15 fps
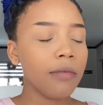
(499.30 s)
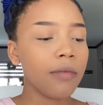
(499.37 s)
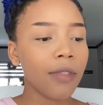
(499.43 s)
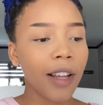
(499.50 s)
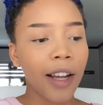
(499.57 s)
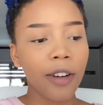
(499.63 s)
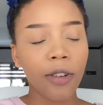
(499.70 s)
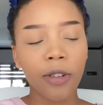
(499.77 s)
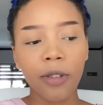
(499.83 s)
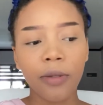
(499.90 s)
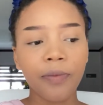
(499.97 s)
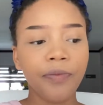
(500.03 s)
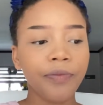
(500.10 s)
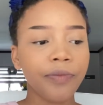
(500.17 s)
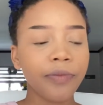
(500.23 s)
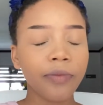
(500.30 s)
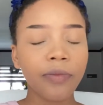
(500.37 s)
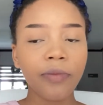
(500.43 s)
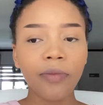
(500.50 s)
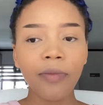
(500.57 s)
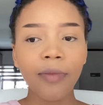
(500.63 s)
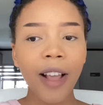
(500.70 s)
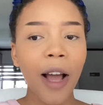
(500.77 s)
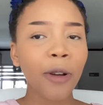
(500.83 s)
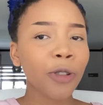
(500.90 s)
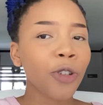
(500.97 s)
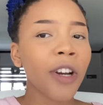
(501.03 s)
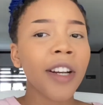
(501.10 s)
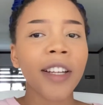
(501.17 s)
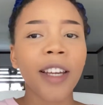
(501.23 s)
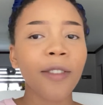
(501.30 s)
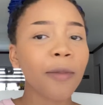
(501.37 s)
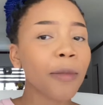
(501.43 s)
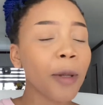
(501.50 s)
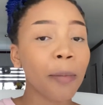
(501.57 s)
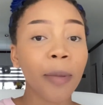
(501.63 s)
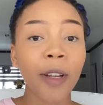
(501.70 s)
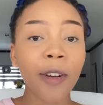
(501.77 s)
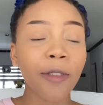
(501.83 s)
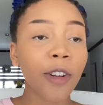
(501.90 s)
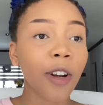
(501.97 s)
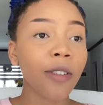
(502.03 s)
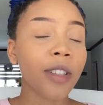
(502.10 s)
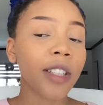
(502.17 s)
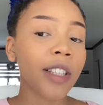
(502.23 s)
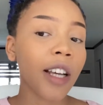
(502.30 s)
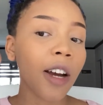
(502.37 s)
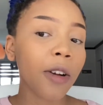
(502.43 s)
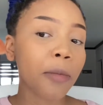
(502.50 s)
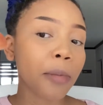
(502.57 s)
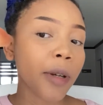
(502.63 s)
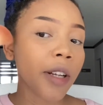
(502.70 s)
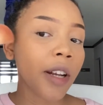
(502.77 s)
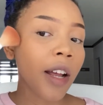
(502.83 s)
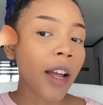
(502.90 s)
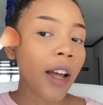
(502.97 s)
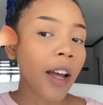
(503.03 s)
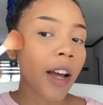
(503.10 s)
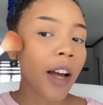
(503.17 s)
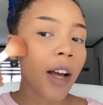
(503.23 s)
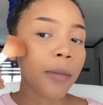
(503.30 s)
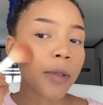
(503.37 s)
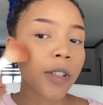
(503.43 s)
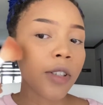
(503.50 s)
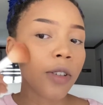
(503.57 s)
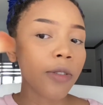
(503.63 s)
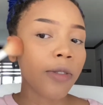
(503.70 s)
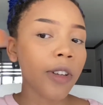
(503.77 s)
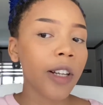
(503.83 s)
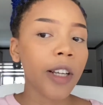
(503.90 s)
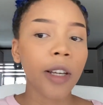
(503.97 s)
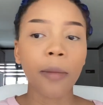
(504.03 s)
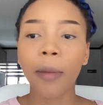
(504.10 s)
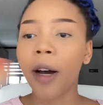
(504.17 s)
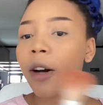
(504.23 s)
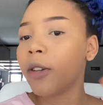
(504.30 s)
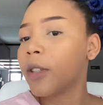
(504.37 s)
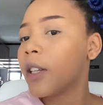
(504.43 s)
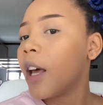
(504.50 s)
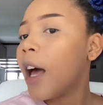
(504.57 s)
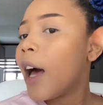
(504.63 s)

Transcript: I don't know. I was trying to give him the benefit of the doubt, but I'm still feeling him out.